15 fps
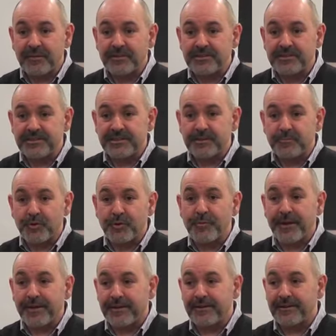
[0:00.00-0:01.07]
She did a
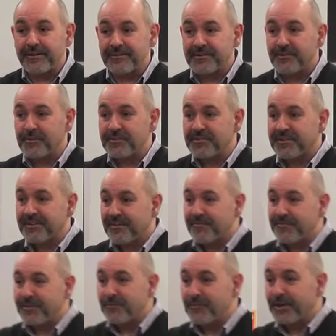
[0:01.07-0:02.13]
Brubaker. Has anyone seen that
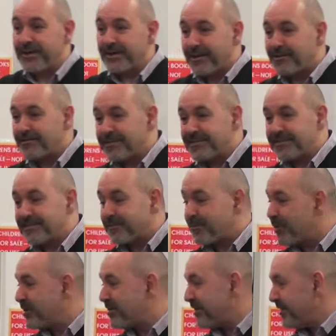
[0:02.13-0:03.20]
film where he goes in as a
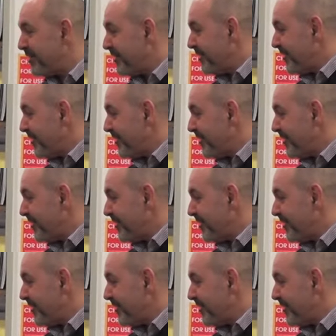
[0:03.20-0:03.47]
prisoner